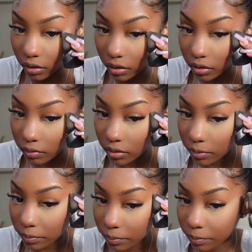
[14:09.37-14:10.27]
You want
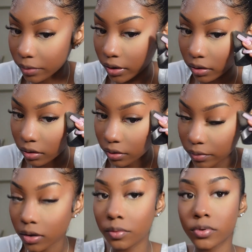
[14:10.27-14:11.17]
to bring it all the
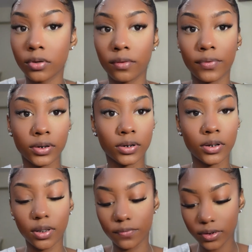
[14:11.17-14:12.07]
way up so your face is
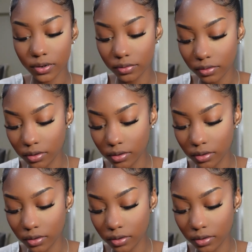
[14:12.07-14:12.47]
lifted.